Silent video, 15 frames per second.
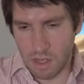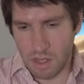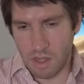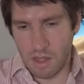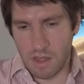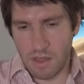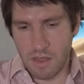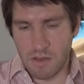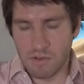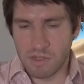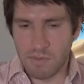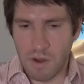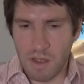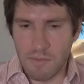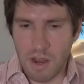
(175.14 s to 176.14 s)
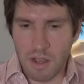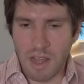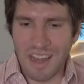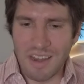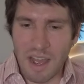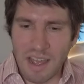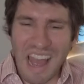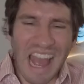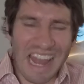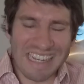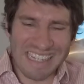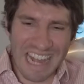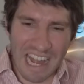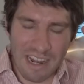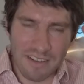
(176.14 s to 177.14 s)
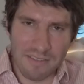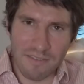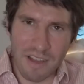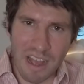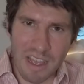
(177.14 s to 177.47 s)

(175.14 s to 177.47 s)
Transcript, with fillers: uh, there was primarily, and I had kind of,